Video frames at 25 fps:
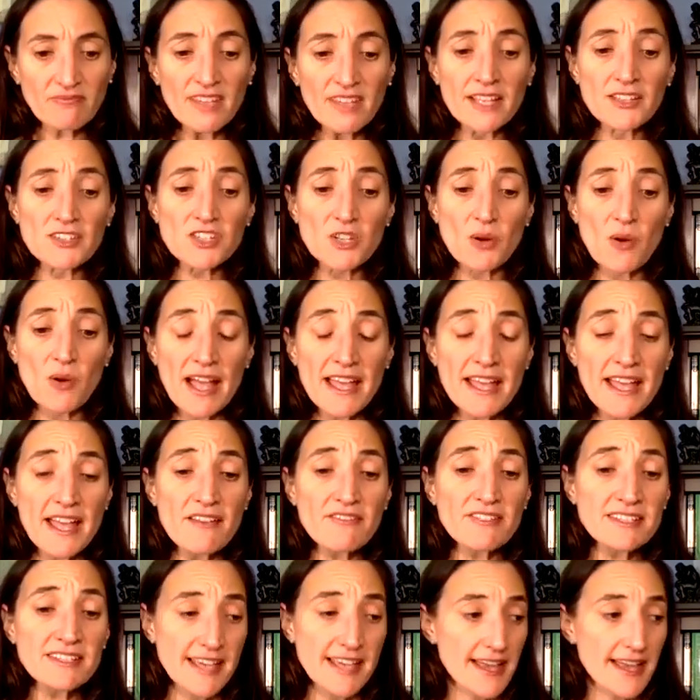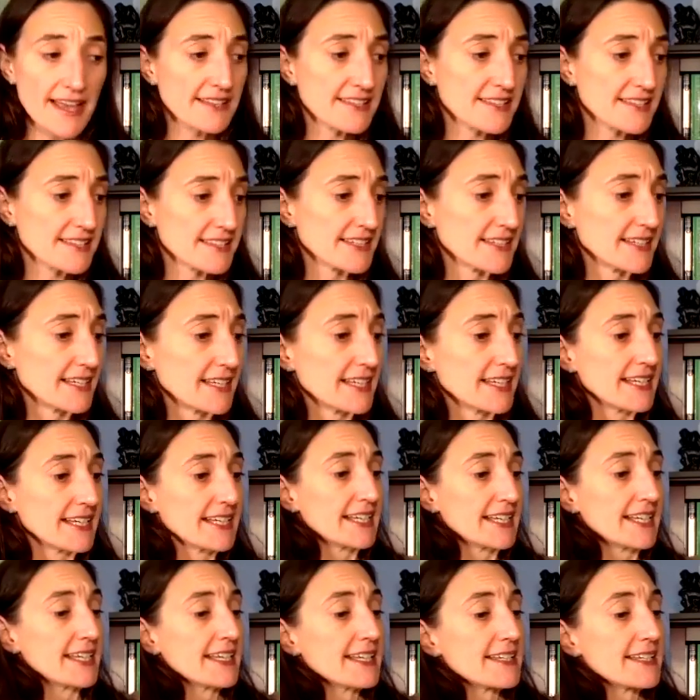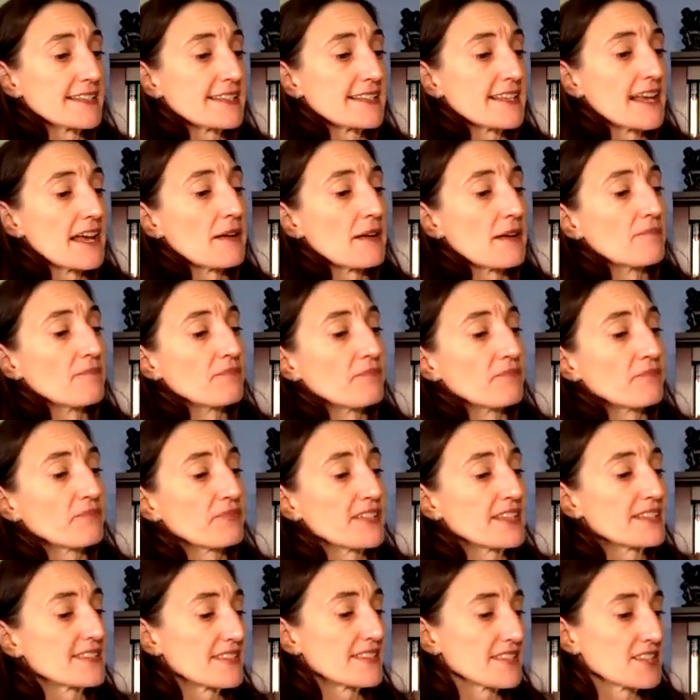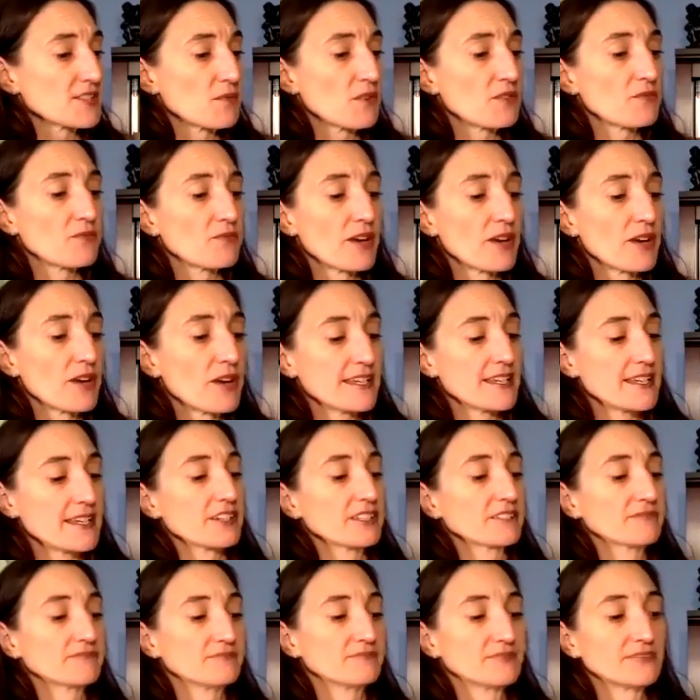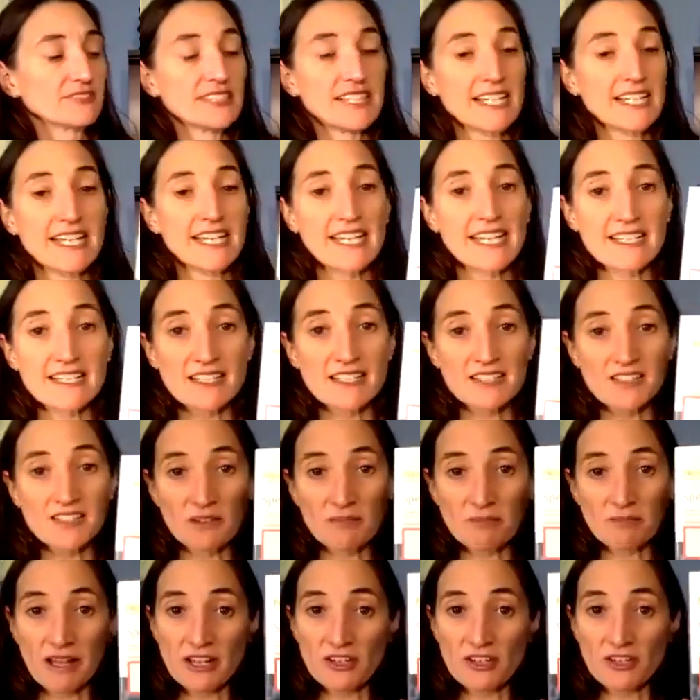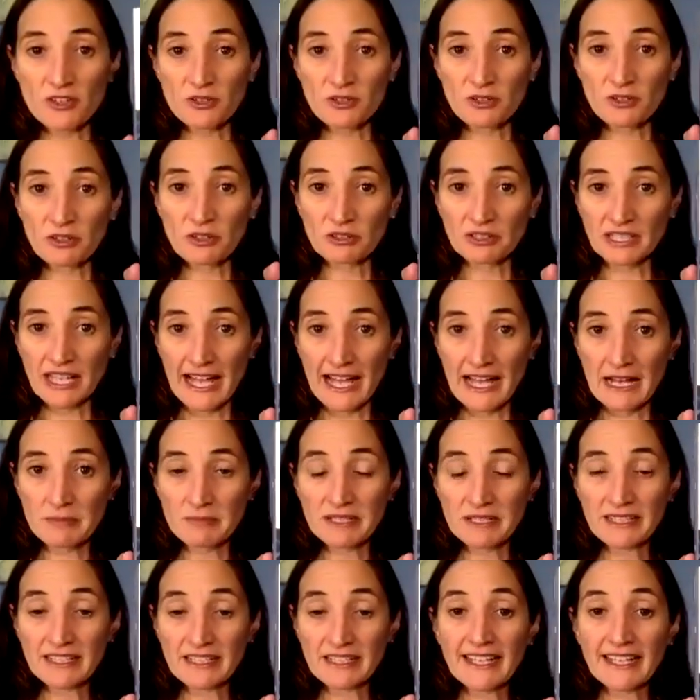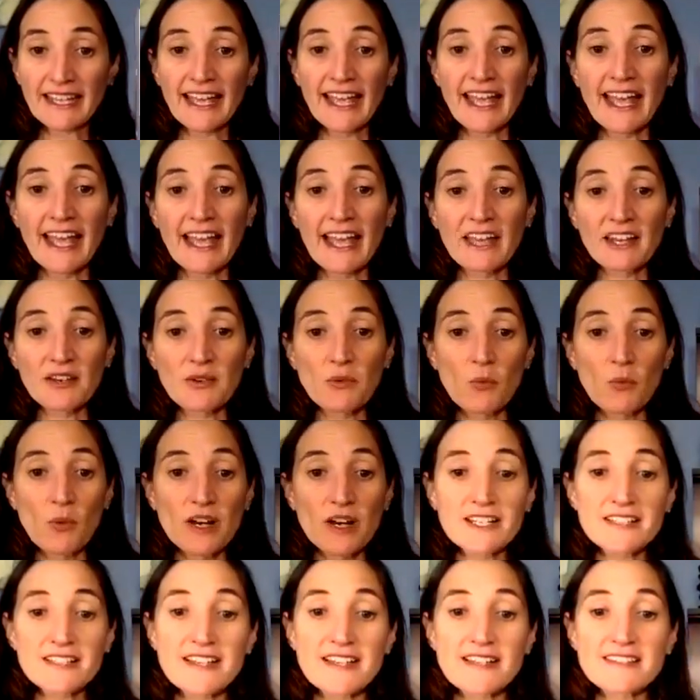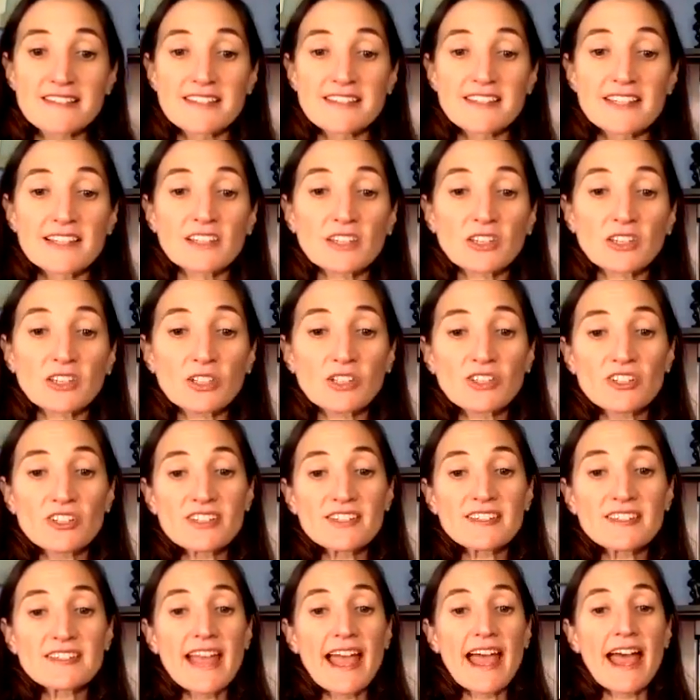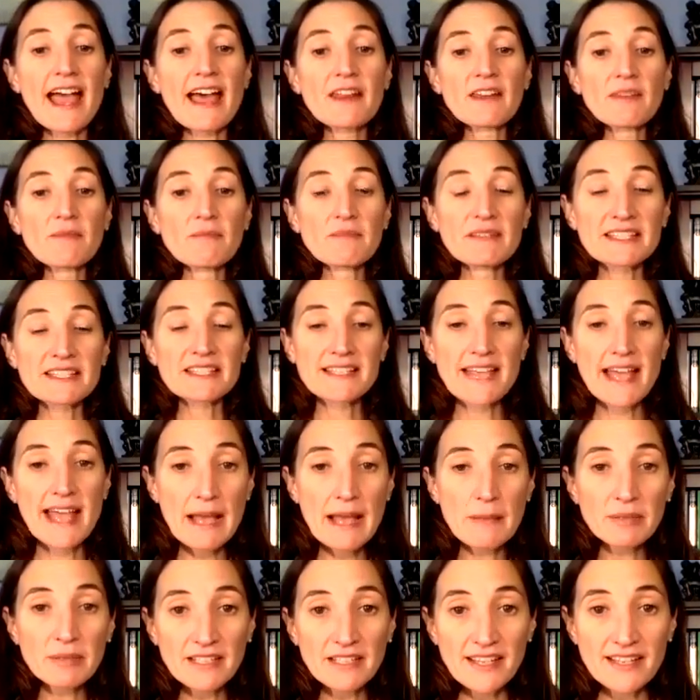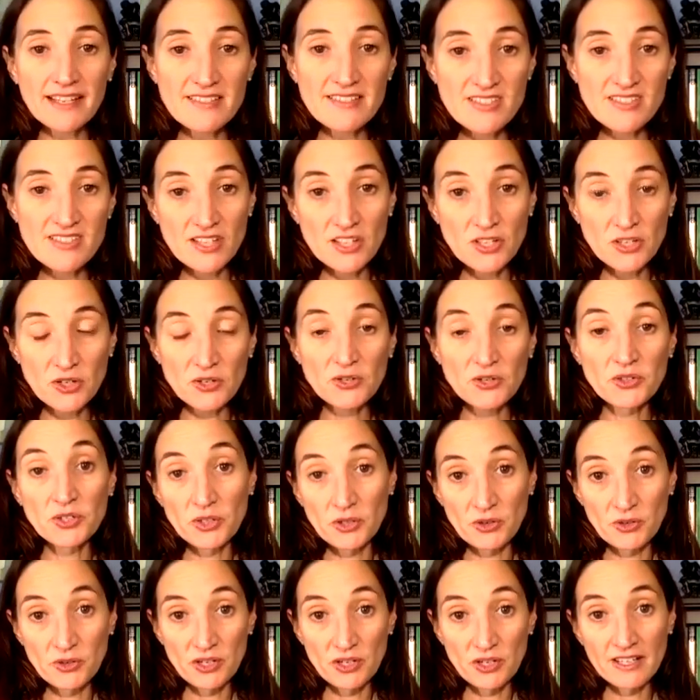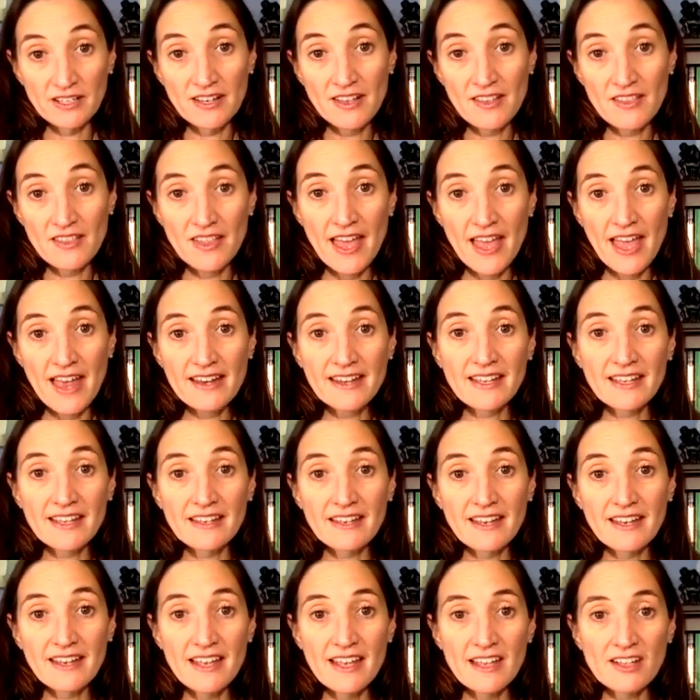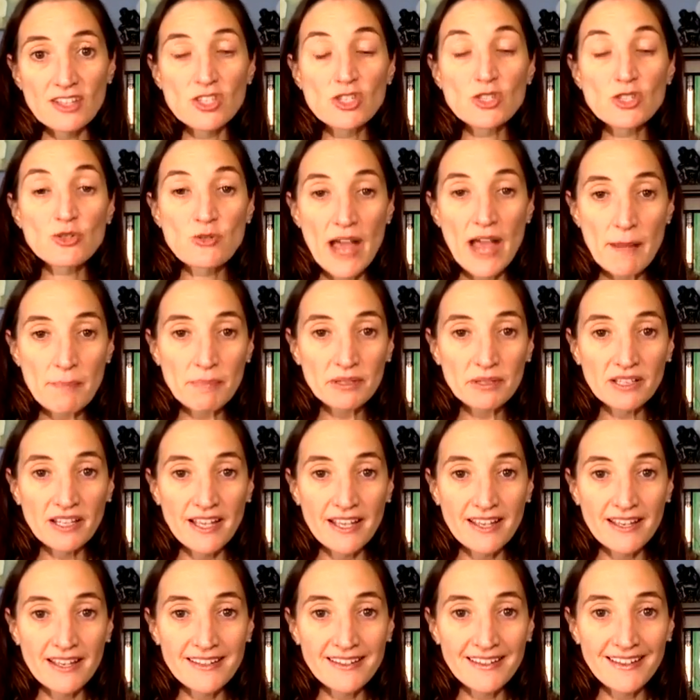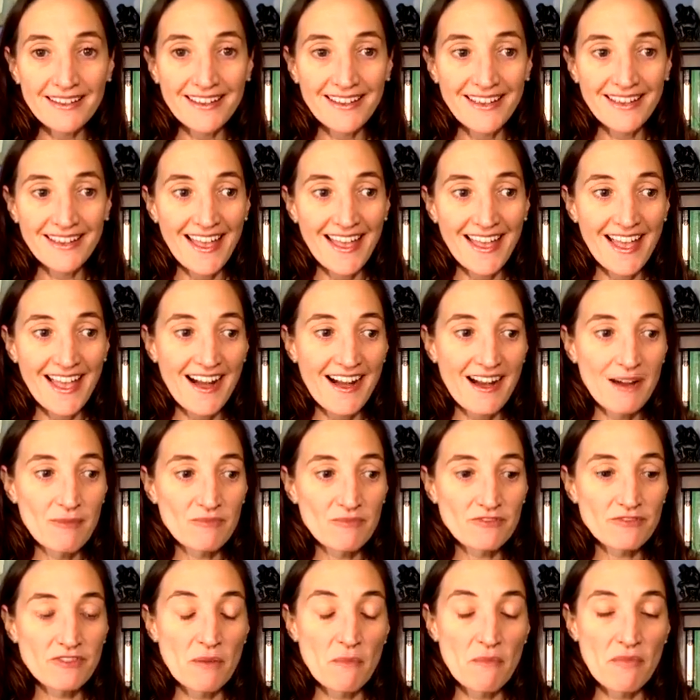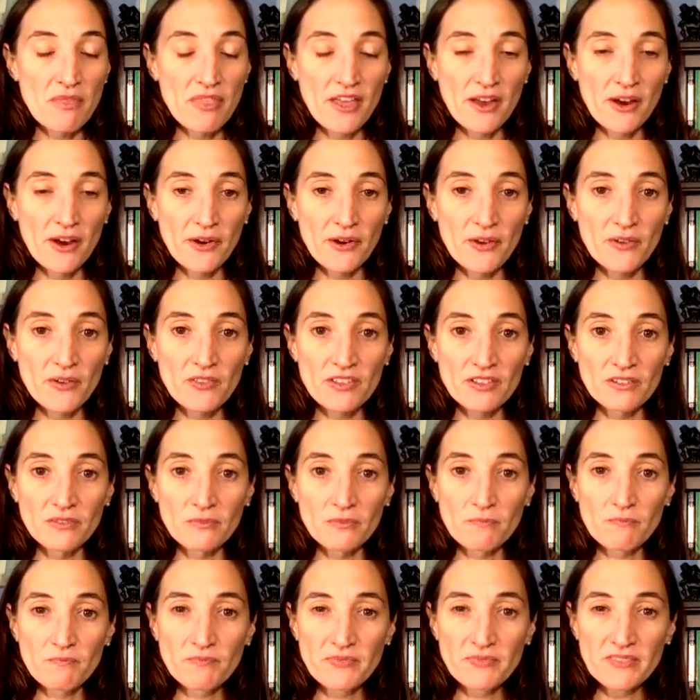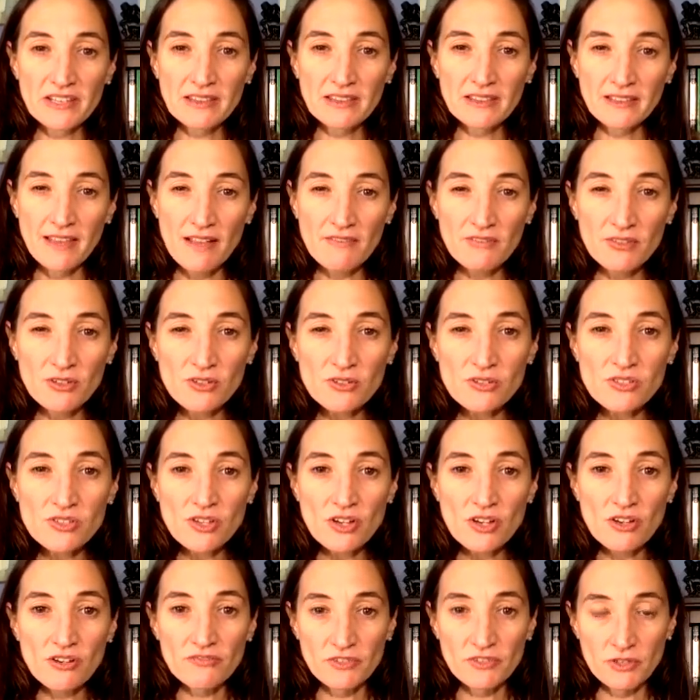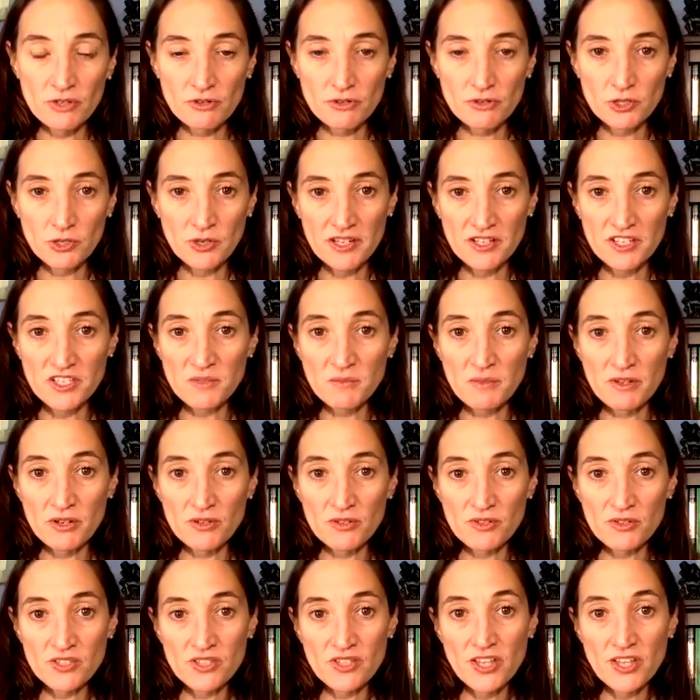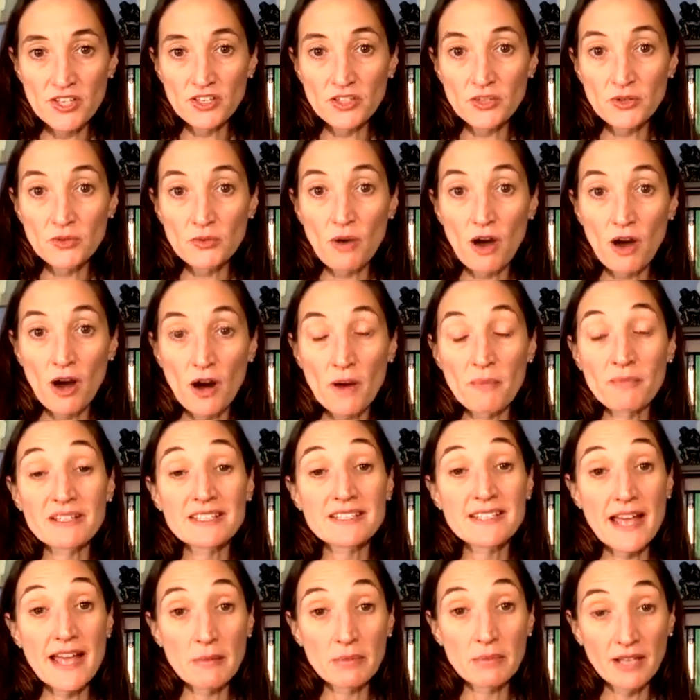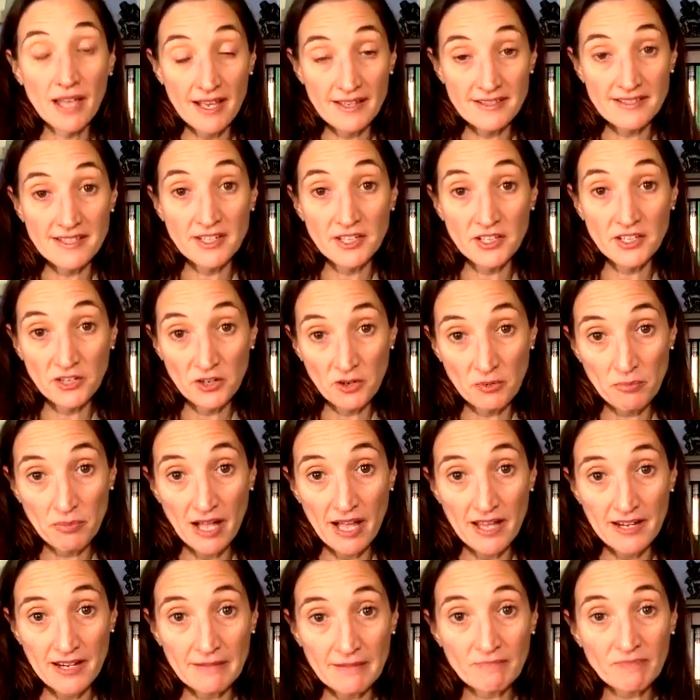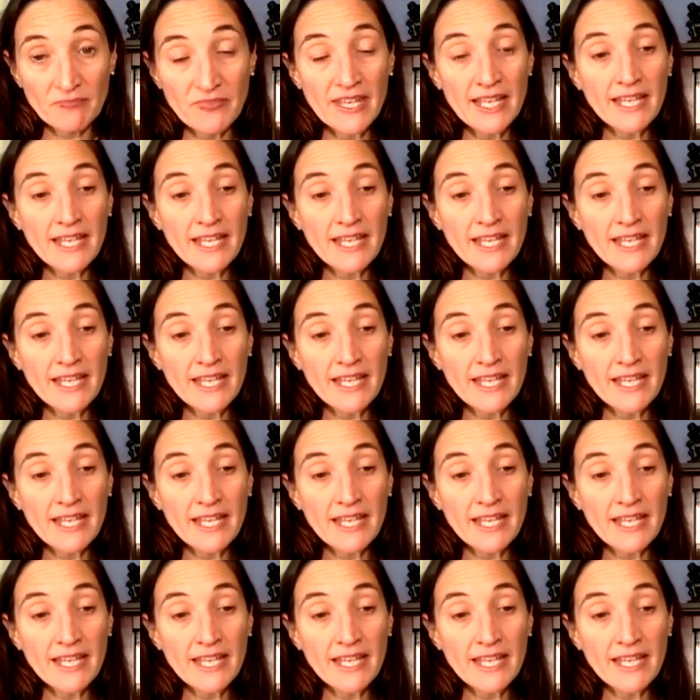And so I have a test. It's, um, it's this one right here. It's done by NeuroLab. And what it does is it looks at metabolites in your urine that can extrapolate um, from there the levels of neurotransmitters that you are metabolizing in your body.